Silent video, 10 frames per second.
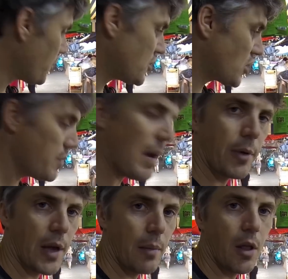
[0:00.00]
the chili pepper
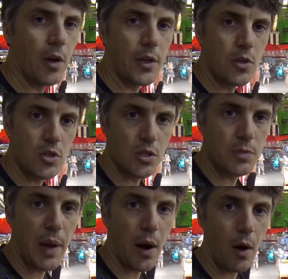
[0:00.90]
came along, they used to
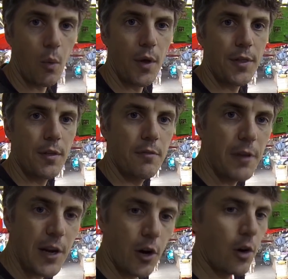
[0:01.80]
pair it with
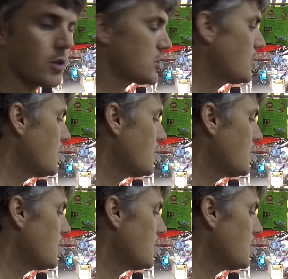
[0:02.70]
vinegars,